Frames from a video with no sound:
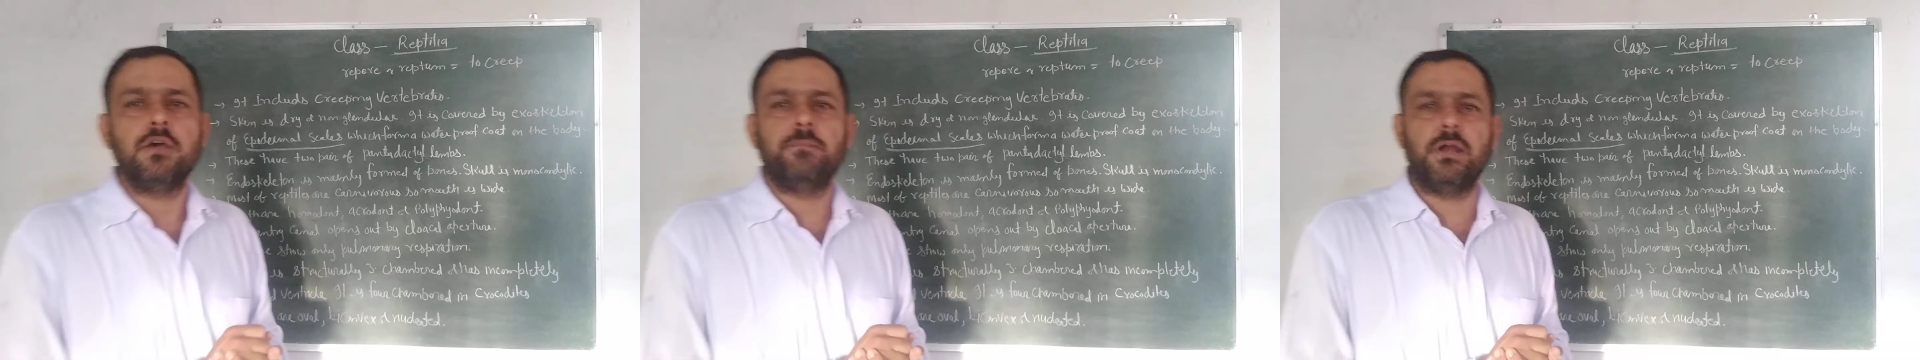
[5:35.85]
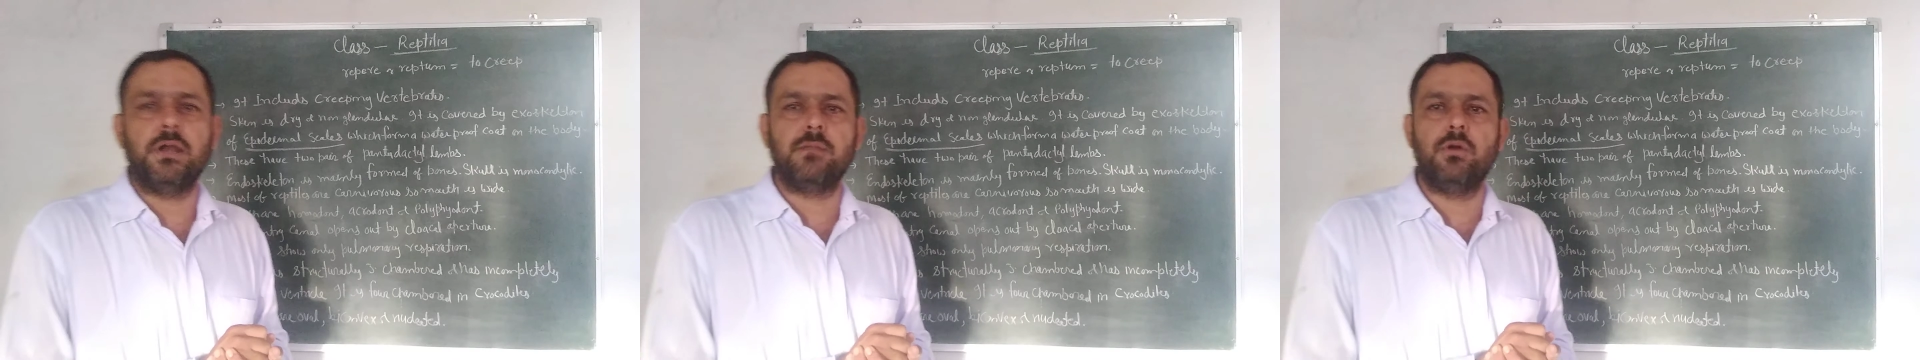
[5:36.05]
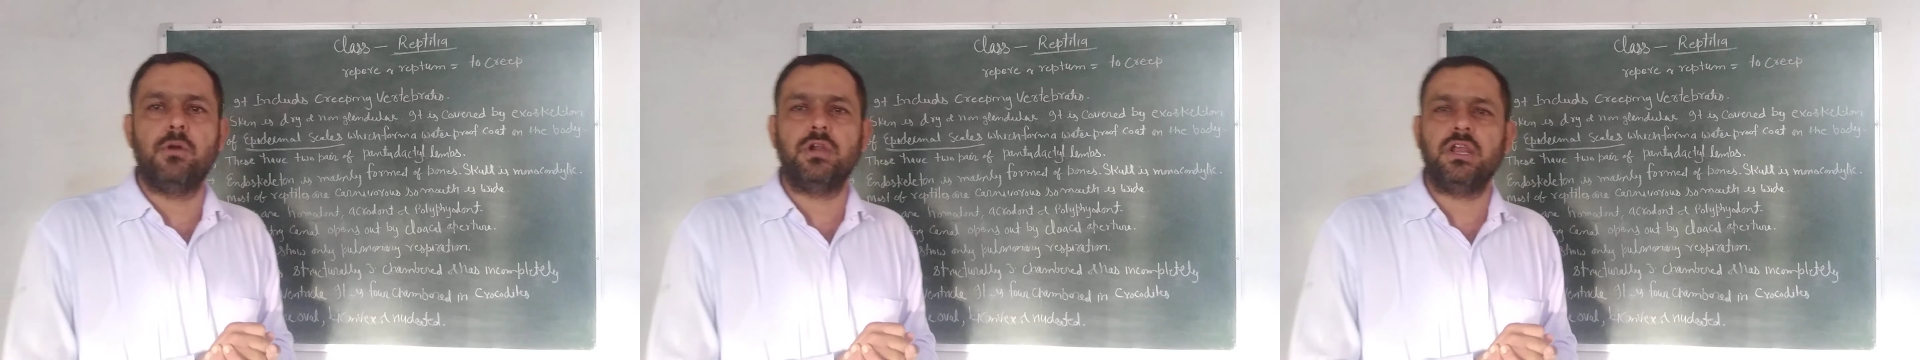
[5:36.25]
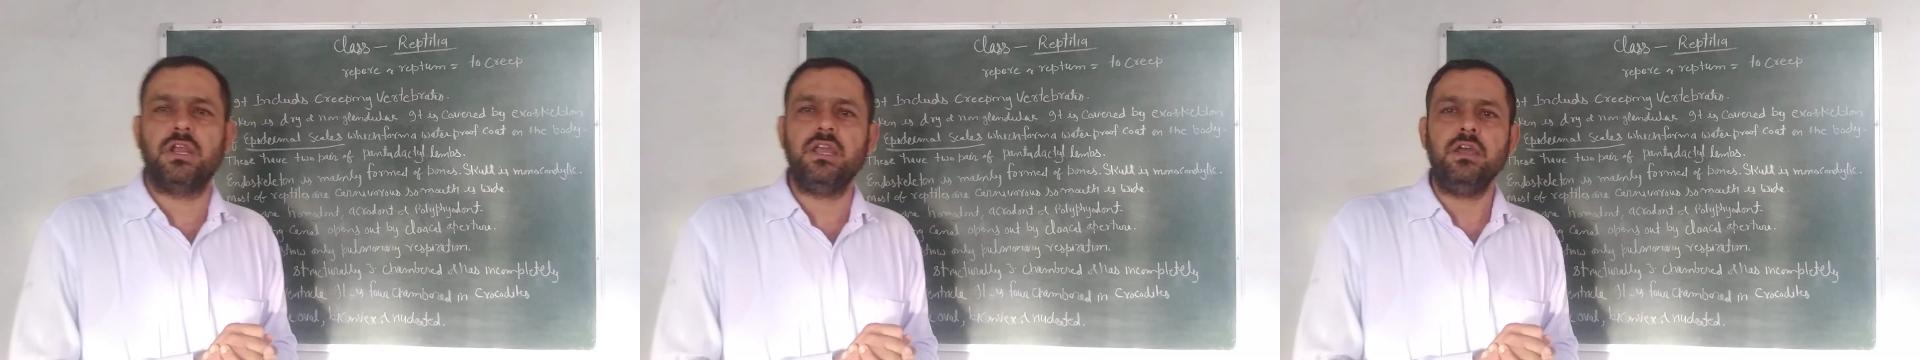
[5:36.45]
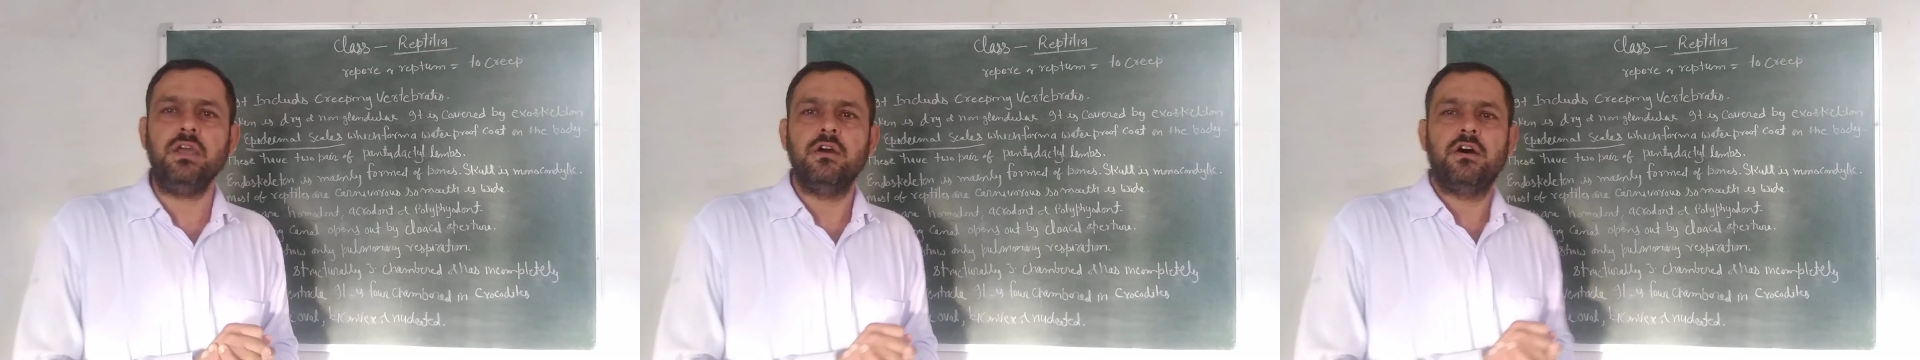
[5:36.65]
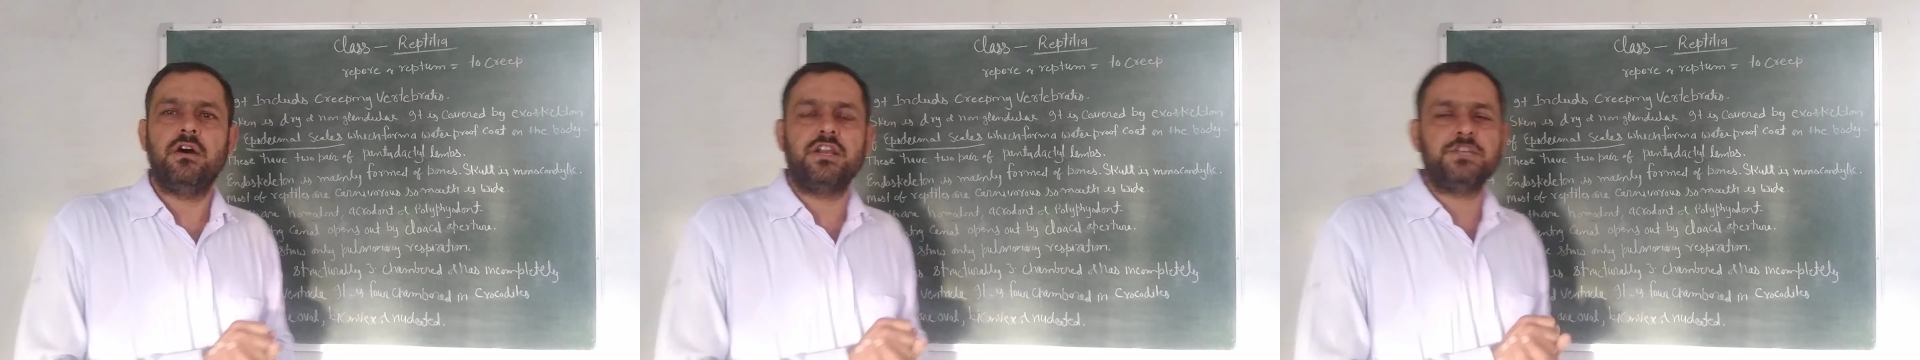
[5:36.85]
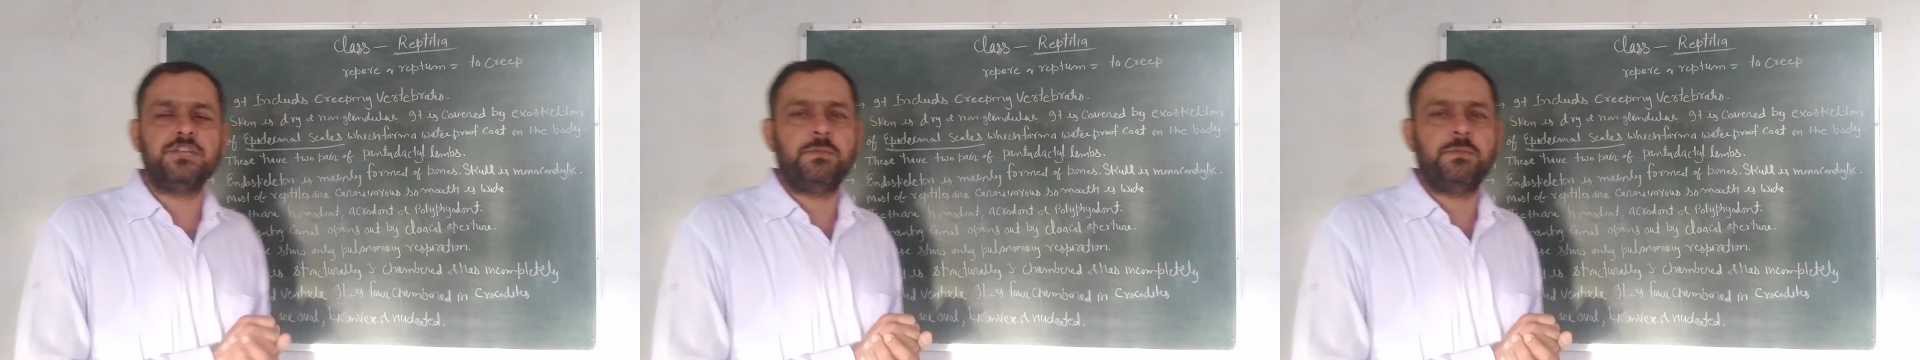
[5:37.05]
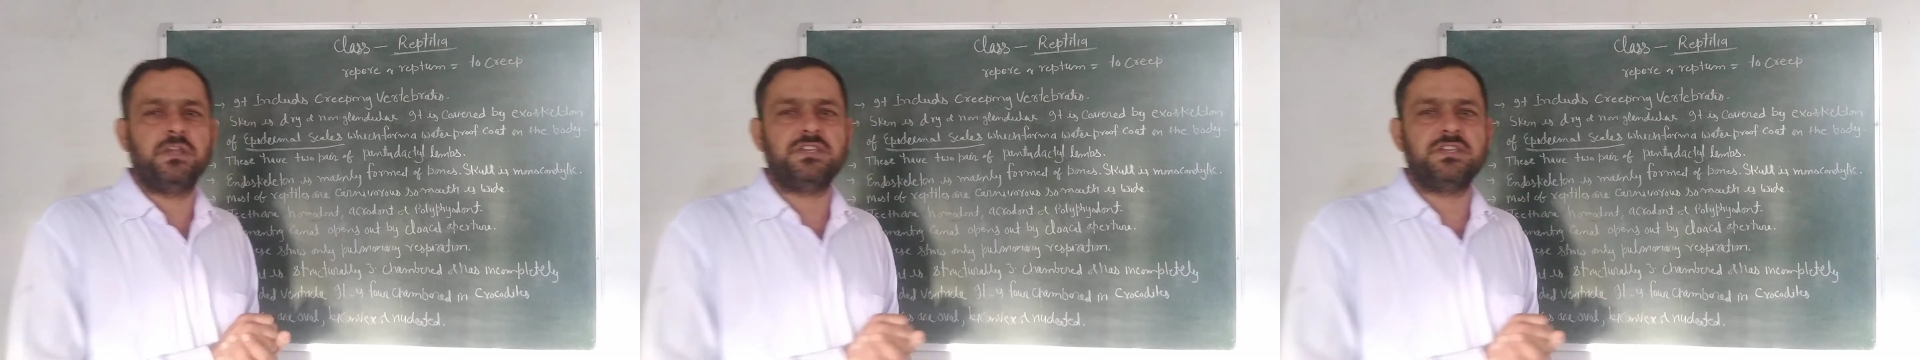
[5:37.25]
pulmonary
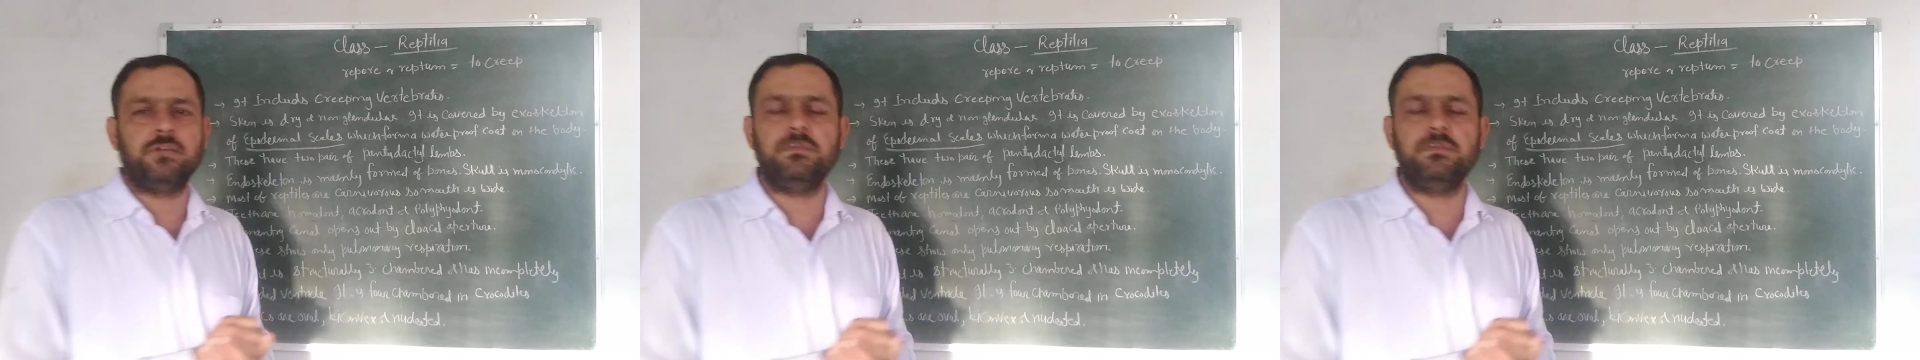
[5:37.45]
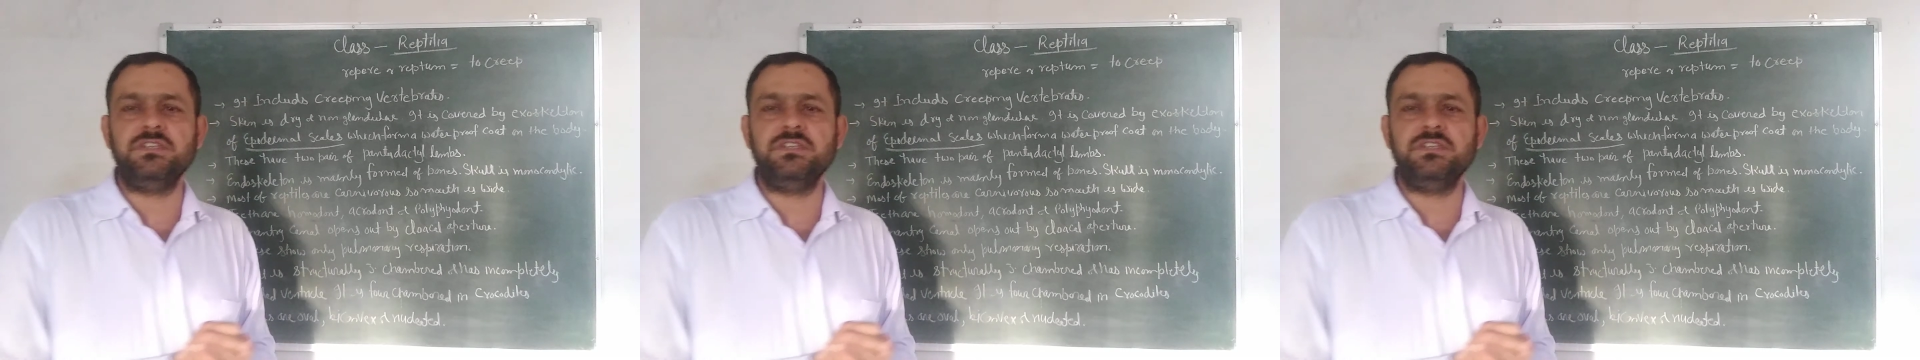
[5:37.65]
respiration,